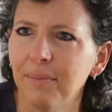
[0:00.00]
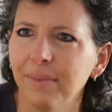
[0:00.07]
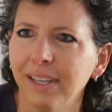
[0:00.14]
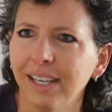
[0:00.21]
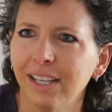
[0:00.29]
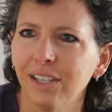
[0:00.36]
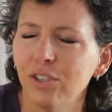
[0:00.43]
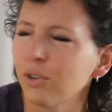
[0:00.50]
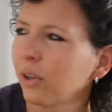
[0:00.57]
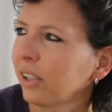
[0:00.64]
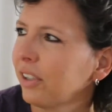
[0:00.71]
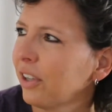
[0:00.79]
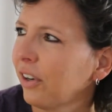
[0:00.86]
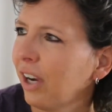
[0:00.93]
And
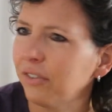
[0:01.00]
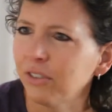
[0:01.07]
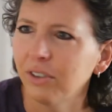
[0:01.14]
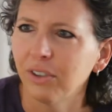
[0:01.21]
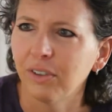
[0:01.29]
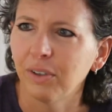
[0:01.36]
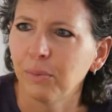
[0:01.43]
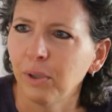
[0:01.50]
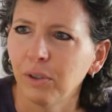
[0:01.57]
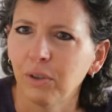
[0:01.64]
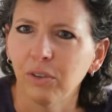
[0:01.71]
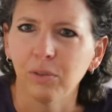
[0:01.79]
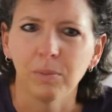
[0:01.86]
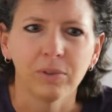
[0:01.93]
shortly thereafter, one
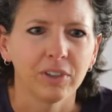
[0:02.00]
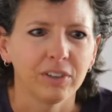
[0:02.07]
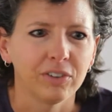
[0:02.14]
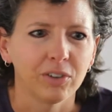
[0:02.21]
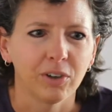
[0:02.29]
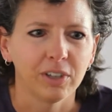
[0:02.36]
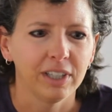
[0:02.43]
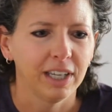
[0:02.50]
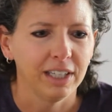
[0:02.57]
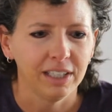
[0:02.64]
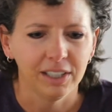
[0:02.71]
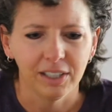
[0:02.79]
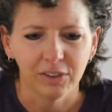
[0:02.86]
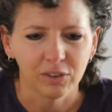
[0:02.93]
Christmas, I started
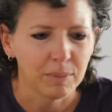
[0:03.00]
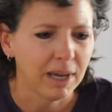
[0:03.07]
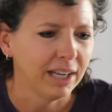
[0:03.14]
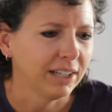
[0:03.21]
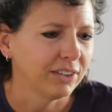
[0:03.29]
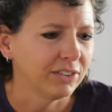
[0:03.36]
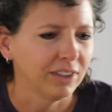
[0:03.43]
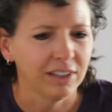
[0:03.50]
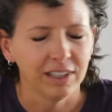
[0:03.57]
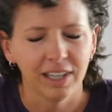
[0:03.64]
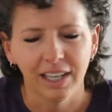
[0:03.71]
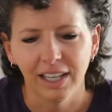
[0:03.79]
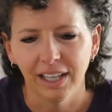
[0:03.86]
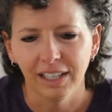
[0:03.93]
getting Instamatics,
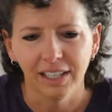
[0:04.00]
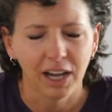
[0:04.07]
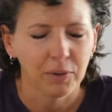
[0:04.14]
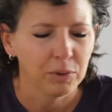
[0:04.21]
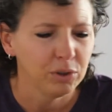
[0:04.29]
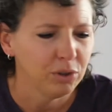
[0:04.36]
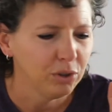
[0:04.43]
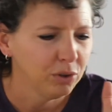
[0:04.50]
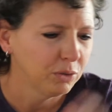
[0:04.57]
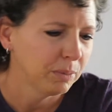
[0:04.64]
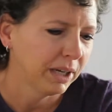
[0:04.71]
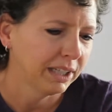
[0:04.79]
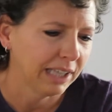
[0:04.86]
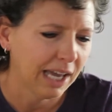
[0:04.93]
and I would use
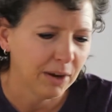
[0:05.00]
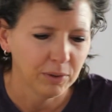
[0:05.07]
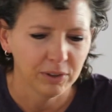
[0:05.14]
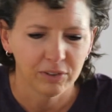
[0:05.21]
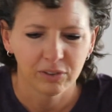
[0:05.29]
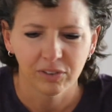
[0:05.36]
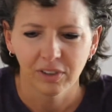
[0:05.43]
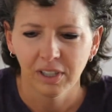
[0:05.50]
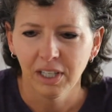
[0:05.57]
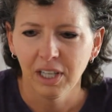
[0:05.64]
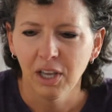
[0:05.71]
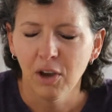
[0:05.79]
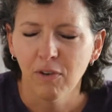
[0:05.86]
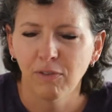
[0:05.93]
my allowance
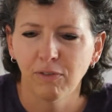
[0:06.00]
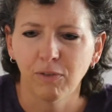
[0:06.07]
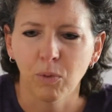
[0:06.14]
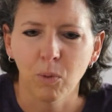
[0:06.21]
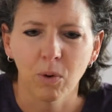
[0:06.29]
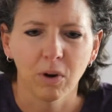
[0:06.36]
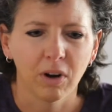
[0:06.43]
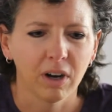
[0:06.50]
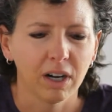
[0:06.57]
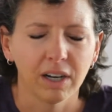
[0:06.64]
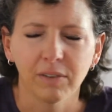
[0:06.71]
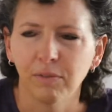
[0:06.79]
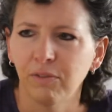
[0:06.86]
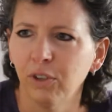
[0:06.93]

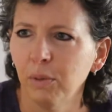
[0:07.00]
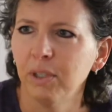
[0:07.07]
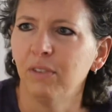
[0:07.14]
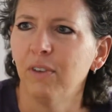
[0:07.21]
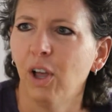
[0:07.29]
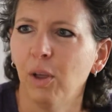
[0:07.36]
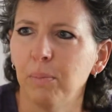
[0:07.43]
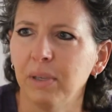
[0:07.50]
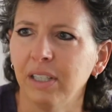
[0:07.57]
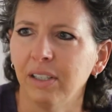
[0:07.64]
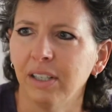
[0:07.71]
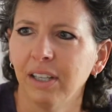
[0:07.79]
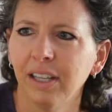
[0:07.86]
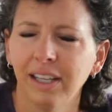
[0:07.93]
for film and
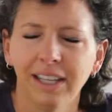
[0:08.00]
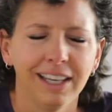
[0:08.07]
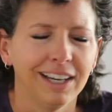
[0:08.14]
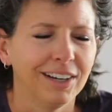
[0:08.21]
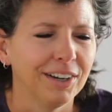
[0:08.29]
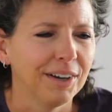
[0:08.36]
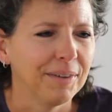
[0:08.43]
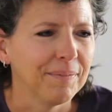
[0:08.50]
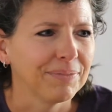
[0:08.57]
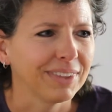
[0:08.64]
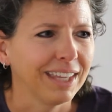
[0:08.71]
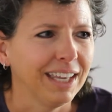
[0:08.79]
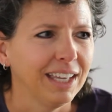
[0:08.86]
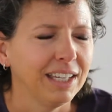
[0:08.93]
developing.
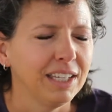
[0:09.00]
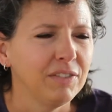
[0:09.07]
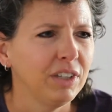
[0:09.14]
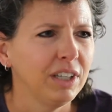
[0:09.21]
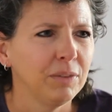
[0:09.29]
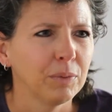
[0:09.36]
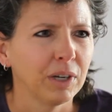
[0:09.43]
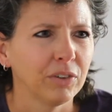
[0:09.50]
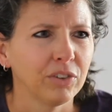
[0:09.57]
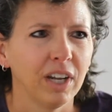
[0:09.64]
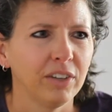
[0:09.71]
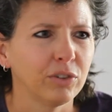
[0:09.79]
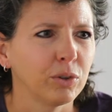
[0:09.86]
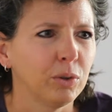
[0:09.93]
And even when I was
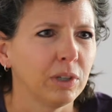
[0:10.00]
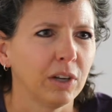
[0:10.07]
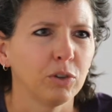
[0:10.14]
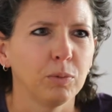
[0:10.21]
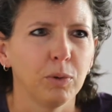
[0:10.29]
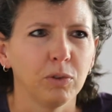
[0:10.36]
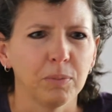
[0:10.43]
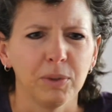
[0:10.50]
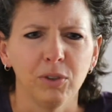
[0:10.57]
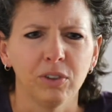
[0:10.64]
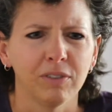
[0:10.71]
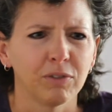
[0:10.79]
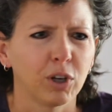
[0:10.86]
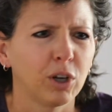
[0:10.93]
in high school and I was supposed to be
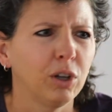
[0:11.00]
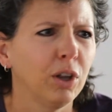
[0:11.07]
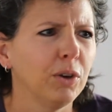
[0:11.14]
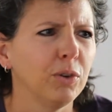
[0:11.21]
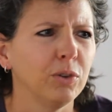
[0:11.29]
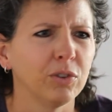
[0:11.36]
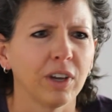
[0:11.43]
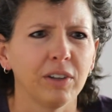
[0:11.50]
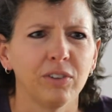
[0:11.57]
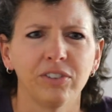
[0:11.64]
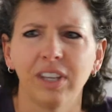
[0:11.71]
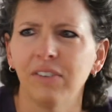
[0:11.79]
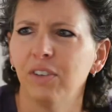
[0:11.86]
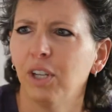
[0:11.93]
using it for clothes, I'd
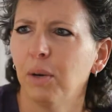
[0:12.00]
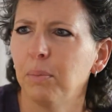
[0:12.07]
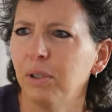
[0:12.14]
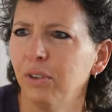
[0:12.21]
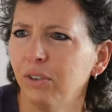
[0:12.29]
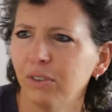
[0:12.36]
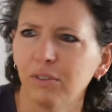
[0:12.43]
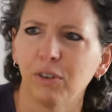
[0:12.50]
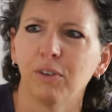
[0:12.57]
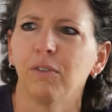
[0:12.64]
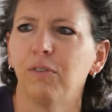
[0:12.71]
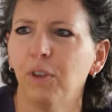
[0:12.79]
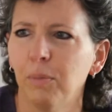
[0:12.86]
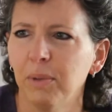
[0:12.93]
save it up and use it for
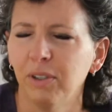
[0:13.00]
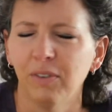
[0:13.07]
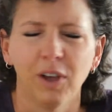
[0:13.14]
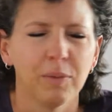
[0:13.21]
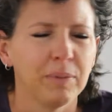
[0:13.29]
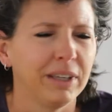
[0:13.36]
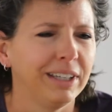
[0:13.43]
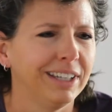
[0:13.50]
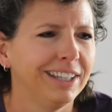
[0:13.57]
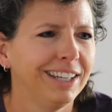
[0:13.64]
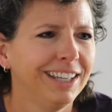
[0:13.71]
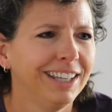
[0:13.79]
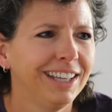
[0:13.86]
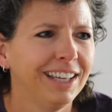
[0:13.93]
film and developing. And
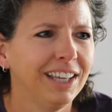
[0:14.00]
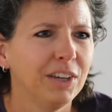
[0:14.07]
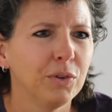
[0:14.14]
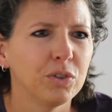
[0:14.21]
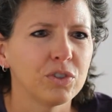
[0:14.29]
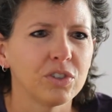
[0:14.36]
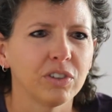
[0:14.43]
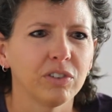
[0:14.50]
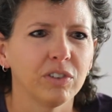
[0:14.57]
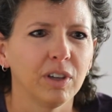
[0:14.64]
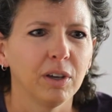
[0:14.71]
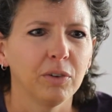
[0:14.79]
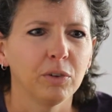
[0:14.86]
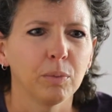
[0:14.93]
it was
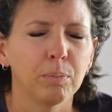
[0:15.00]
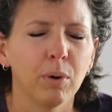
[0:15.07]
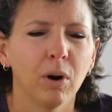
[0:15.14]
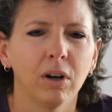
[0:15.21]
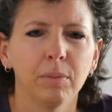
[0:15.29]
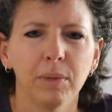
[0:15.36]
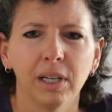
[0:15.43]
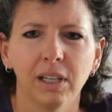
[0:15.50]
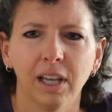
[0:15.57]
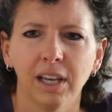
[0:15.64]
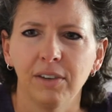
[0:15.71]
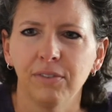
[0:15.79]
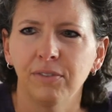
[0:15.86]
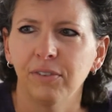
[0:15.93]
just, it was a part of my
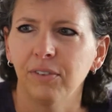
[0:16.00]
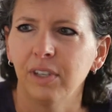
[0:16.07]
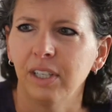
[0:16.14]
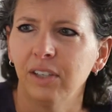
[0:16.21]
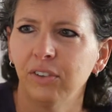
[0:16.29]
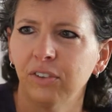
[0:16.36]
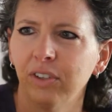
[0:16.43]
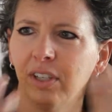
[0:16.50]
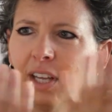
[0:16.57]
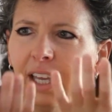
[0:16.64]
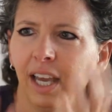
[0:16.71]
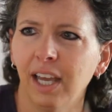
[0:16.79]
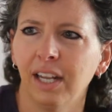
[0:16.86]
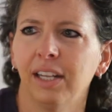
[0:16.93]
life. The instant I
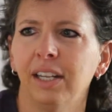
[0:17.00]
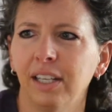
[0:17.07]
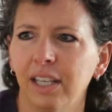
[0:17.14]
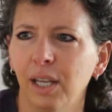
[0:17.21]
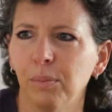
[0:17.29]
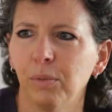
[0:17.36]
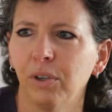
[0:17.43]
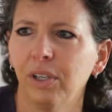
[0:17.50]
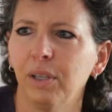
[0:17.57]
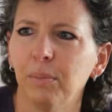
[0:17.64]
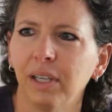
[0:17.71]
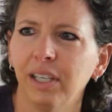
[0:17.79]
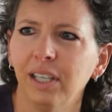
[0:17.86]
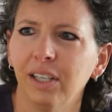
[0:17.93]
had a camera in
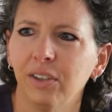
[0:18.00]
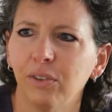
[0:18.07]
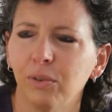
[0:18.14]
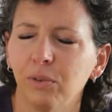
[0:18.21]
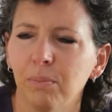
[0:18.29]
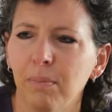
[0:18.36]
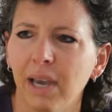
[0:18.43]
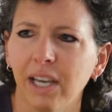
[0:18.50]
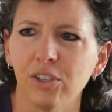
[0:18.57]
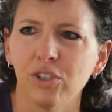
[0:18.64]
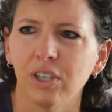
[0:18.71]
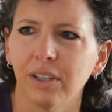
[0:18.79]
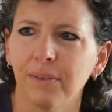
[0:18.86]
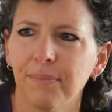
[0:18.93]
my hands, it was
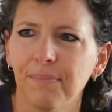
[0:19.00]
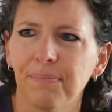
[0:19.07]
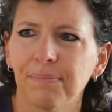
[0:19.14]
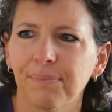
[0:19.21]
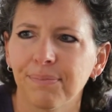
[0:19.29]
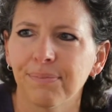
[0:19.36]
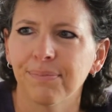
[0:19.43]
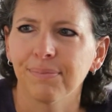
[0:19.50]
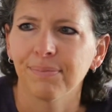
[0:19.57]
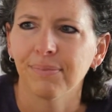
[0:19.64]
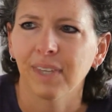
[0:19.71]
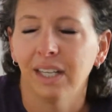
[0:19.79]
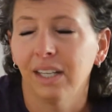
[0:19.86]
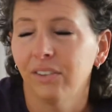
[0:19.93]
magic.
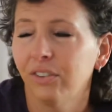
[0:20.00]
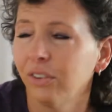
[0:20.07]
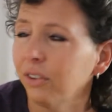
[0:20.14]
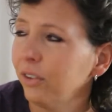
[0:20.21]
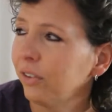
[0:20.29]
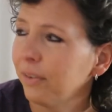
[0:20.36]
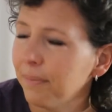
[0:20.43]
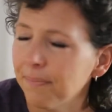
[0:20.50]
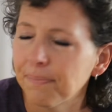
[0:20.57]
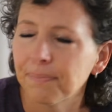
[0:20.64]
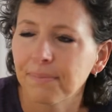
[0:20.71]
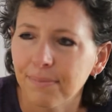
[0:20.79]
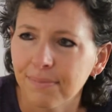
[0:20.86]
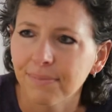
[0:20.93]
And I still use it
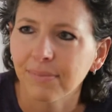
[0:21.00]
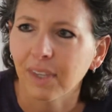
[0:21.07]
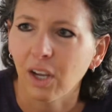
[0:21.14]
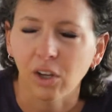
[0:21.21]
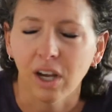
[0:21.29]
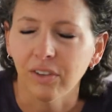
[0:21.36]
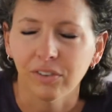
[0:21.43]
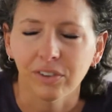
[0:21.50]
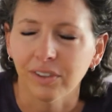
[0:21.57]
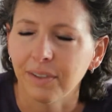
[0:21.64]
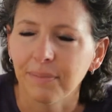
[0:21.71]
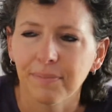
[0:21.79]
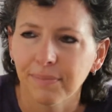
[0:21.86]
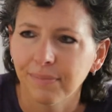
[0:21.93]

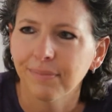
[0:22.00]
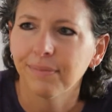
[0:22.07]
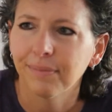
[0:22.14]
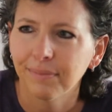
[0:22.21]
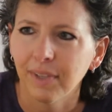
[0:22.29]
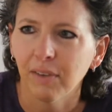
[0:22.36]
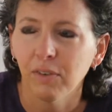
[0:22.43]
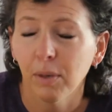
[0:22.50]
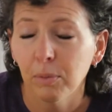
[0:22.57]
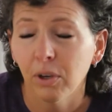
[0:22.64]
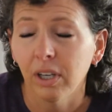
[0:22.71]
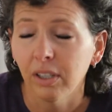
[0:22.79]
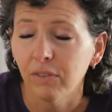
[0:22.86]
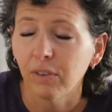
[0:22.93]
constantly. I've
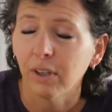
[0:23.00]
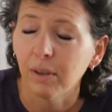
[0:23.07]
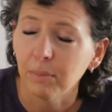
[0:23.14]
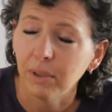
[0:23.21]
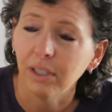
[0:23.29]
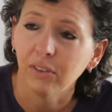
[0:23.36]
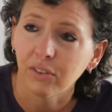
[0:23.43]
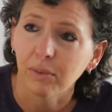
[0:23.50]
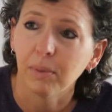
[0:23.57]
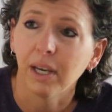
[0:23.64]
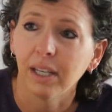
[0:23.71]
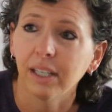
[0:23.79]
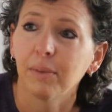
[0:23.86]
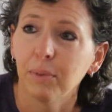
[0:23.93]
upgraded from an
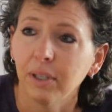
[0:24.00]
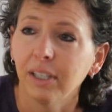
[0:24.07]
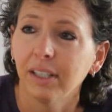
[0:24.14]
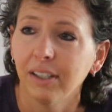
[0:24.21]
Instamatic, but.